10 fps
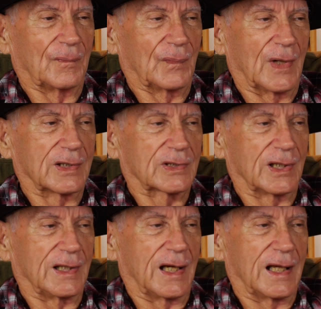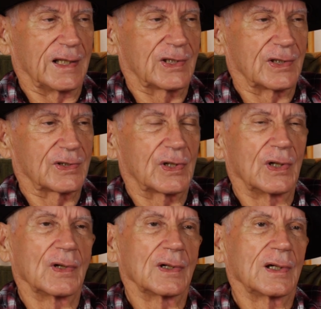Let's see, Nancy
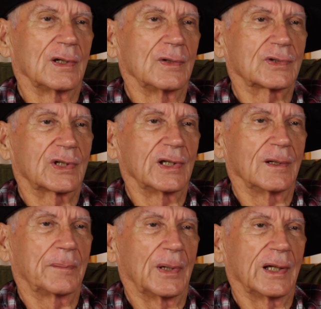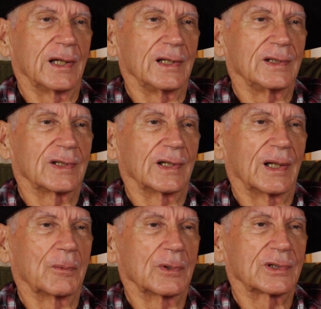Stewart and Lucille Page.
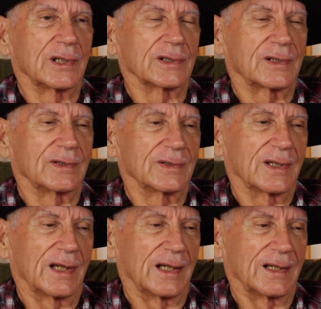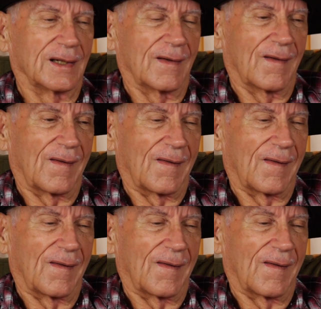They were sisters. And